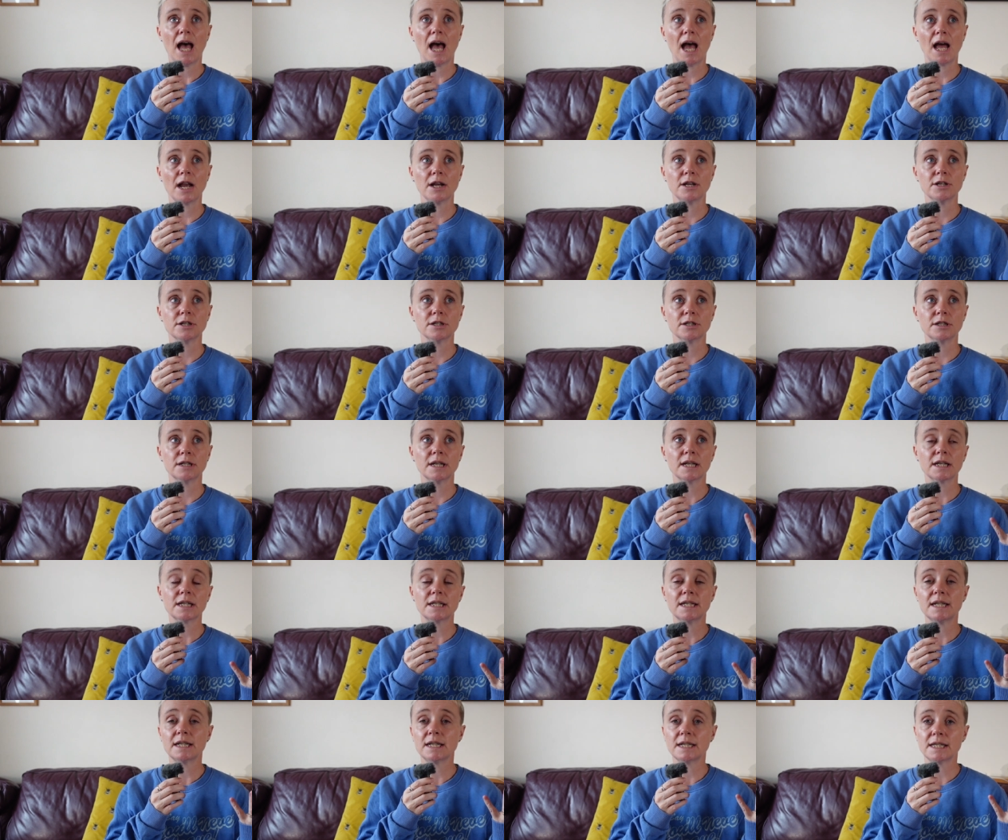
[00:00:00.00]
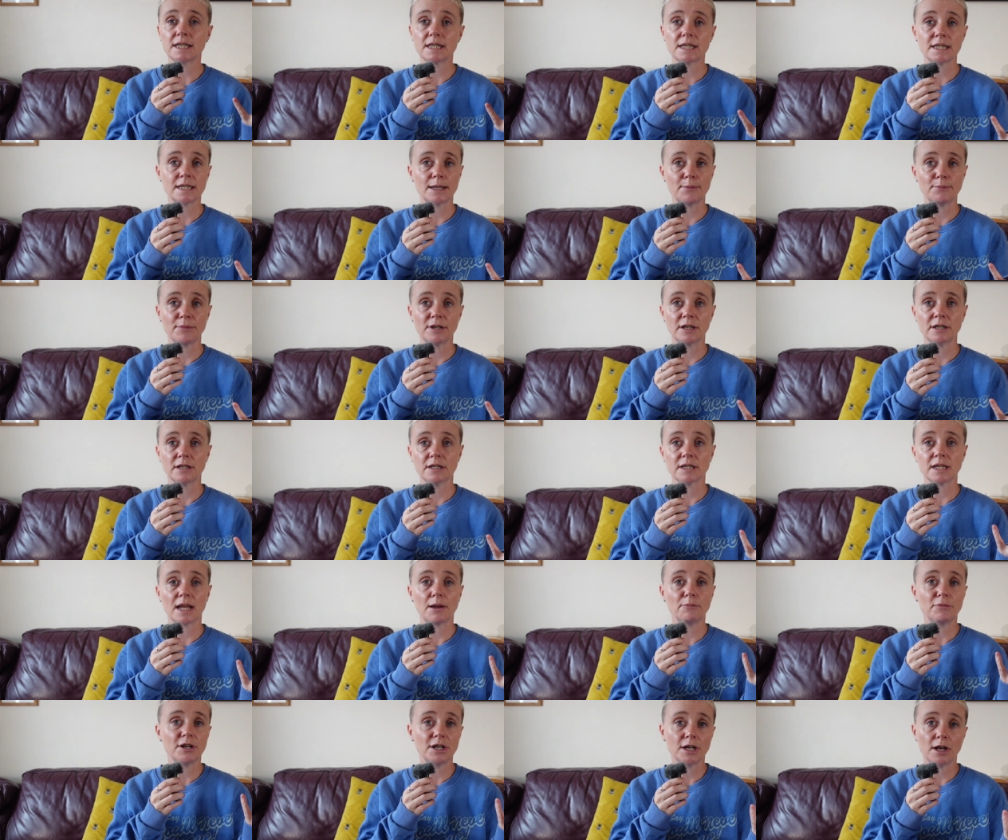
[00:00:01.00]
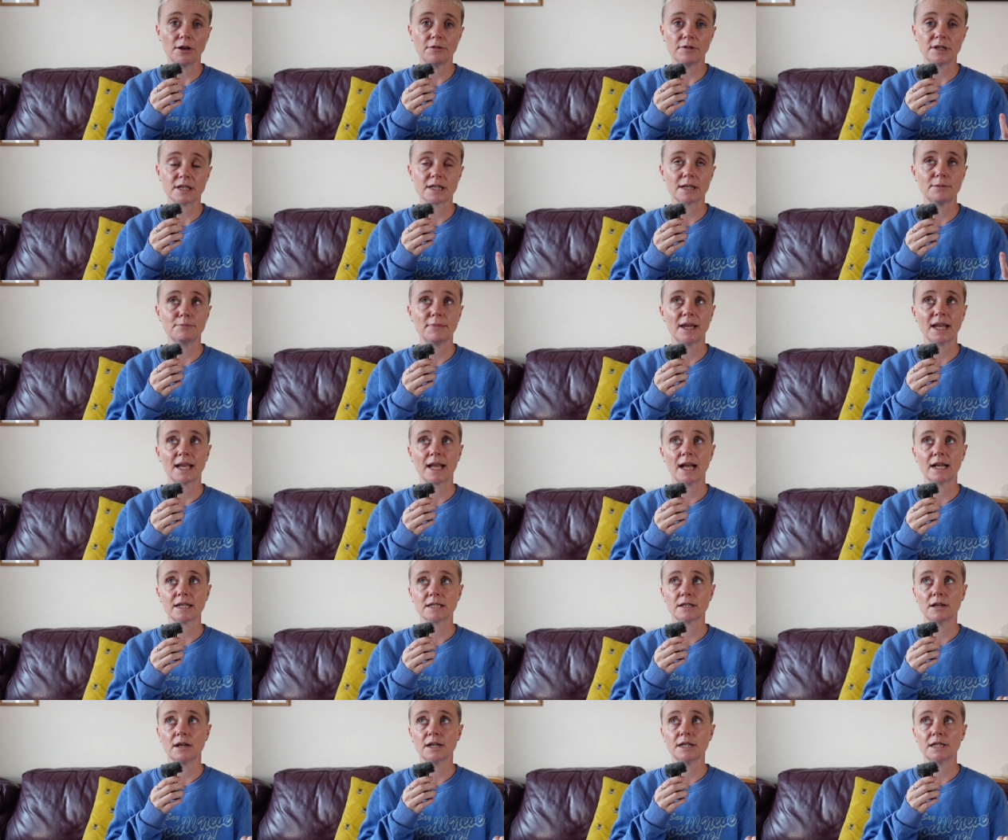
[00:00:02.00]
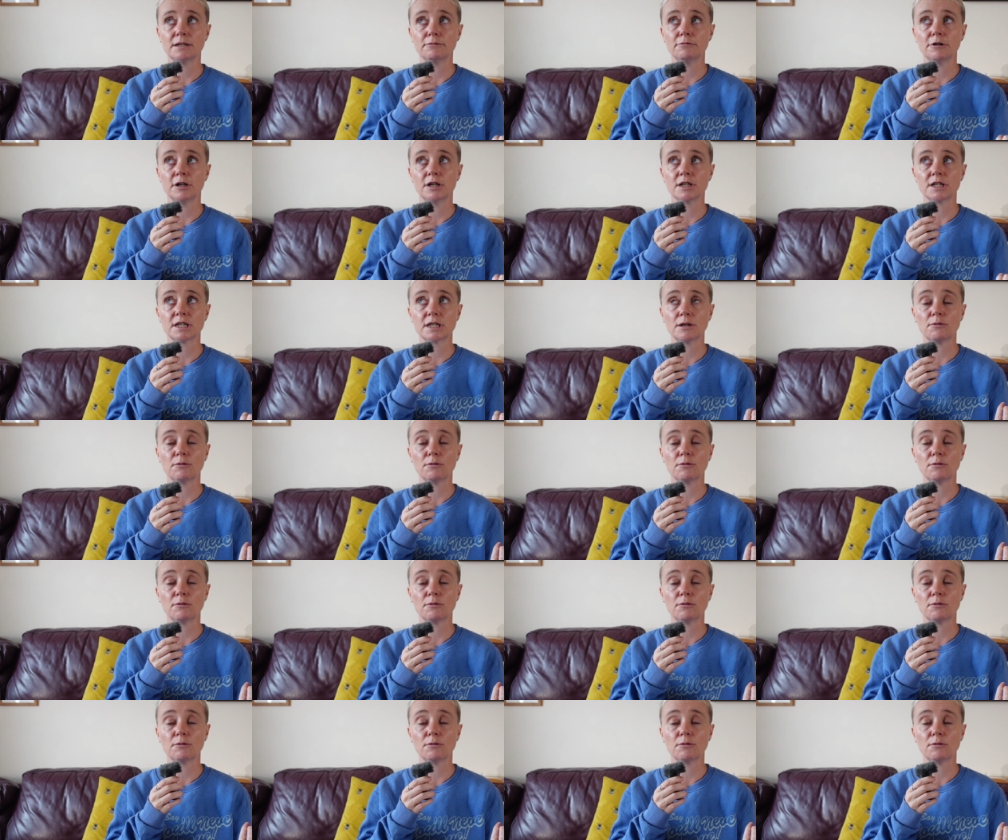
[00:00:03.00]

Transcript: and nicotine is a stimulant and we know this can make anxiety worse.